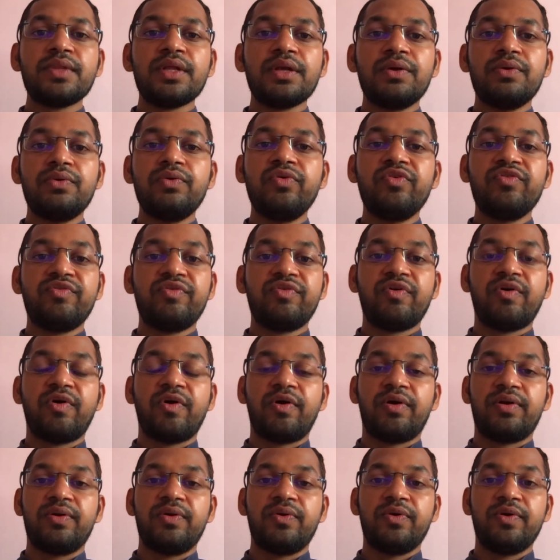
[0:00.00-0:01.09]
good
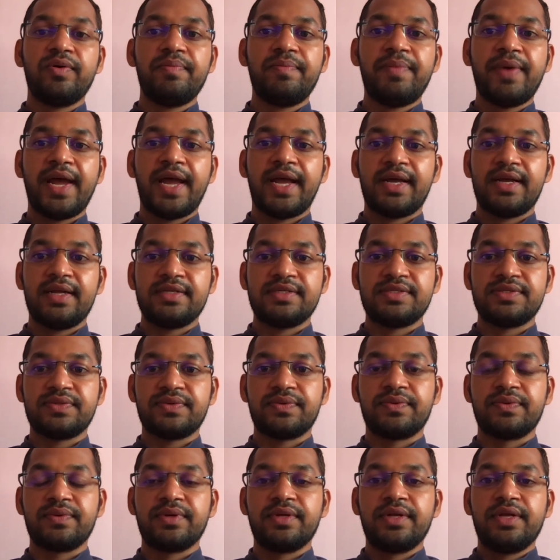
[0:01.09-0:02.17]
for lower back
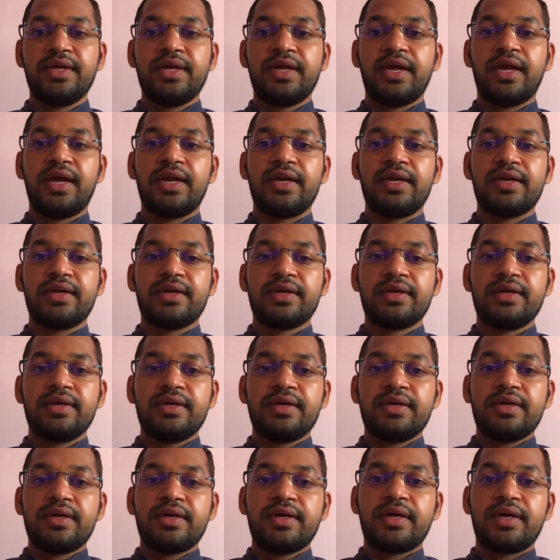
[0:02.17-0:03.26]
also, and
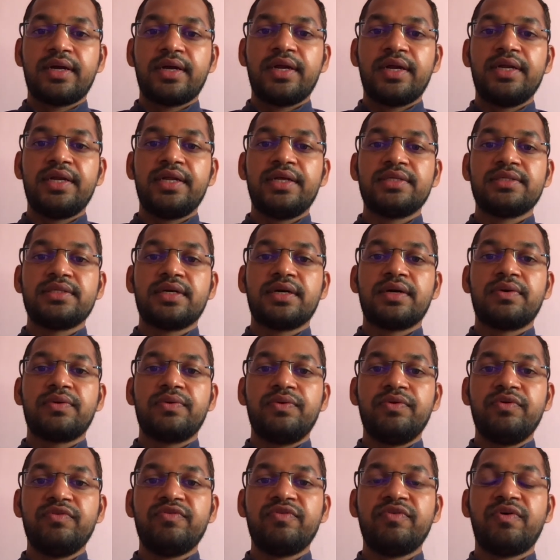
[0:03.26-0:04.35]
it is
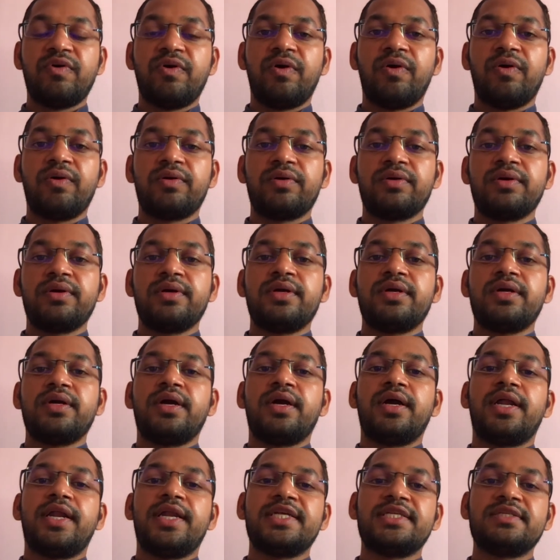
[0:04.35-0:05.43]
good for
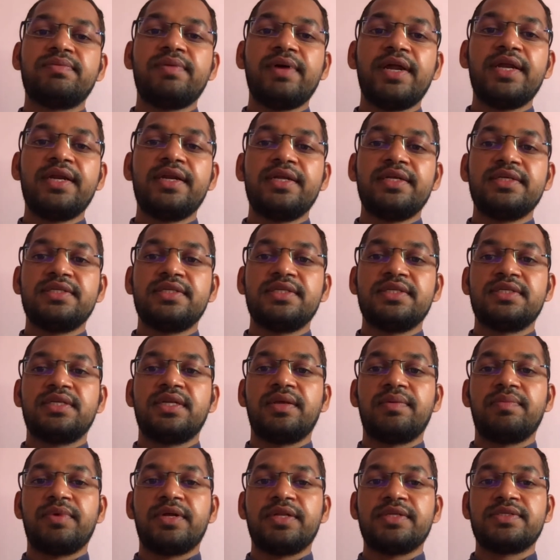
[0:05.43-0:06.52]
respiratory
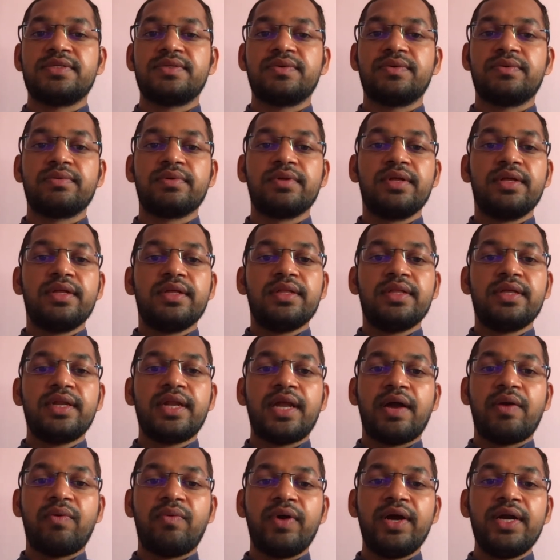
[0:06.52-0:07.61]
system also. Then
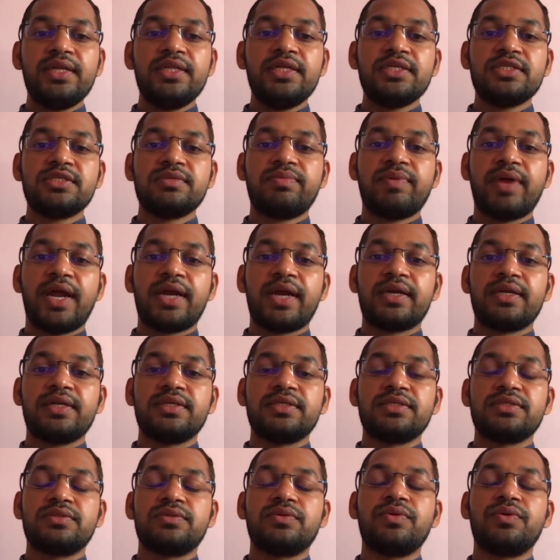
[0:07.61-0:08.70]
avoid this
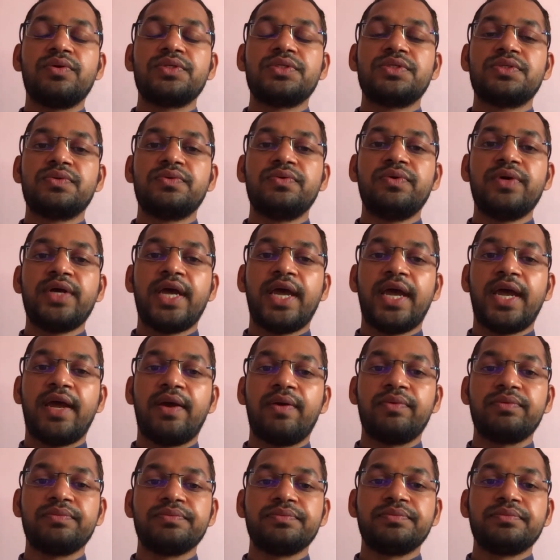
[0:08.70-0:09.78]
practice those who
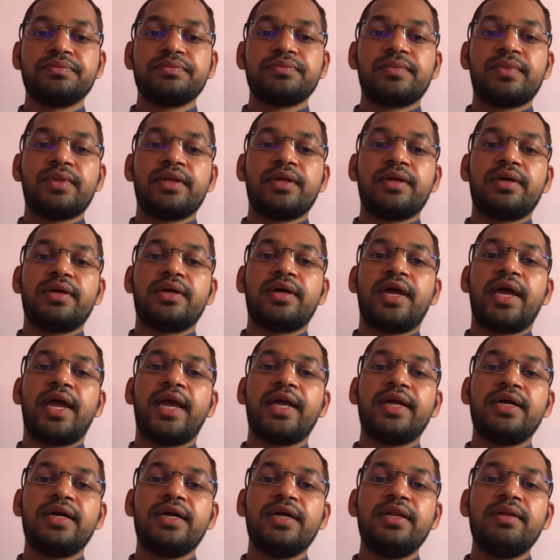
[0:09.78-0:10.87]
have
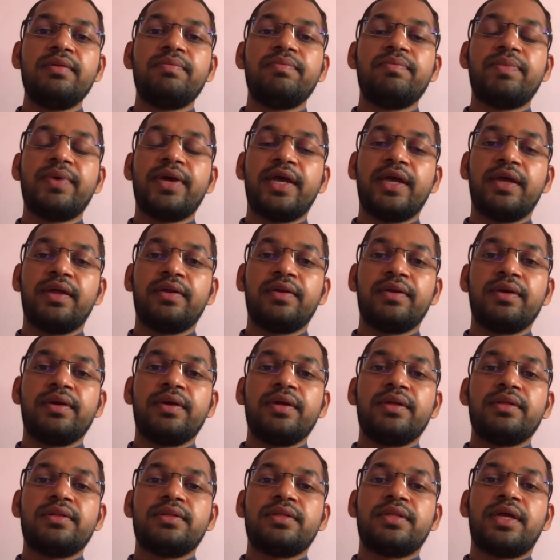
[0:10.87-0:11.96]
ankle pain,
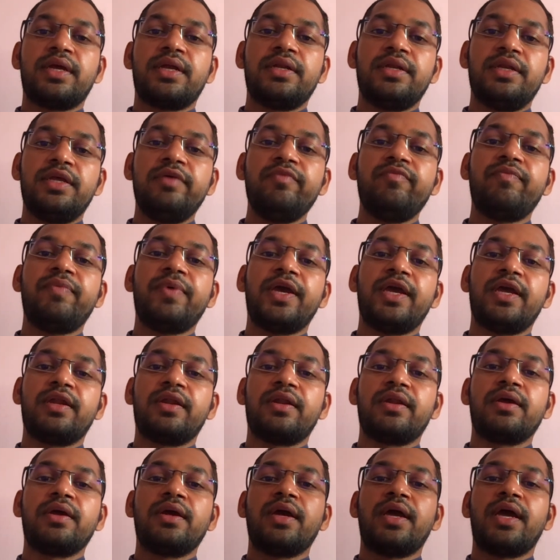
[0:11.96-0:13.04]
the knee pain,
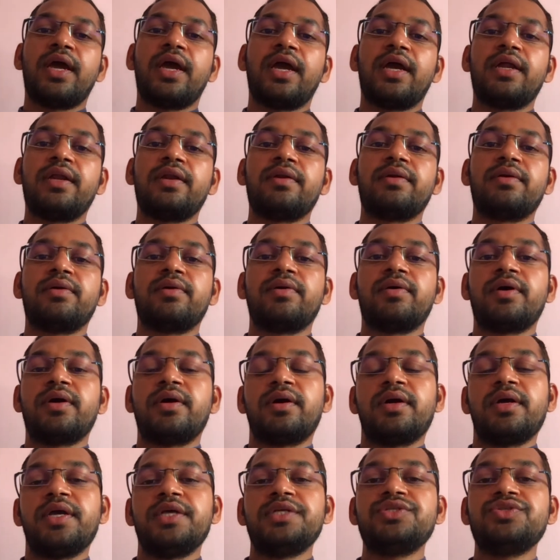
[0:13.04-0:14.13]
and
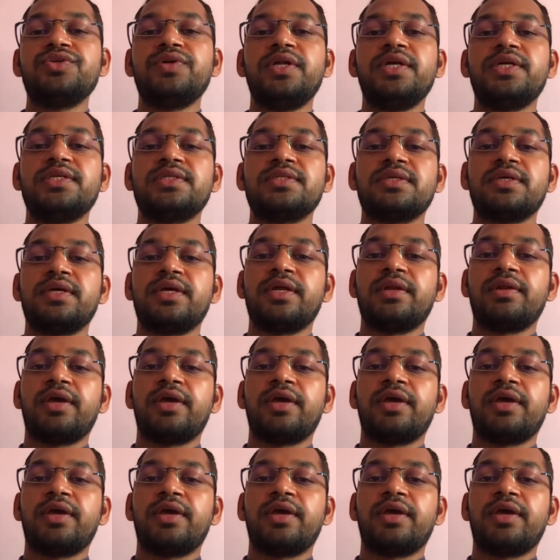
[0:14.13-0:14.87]
injuries in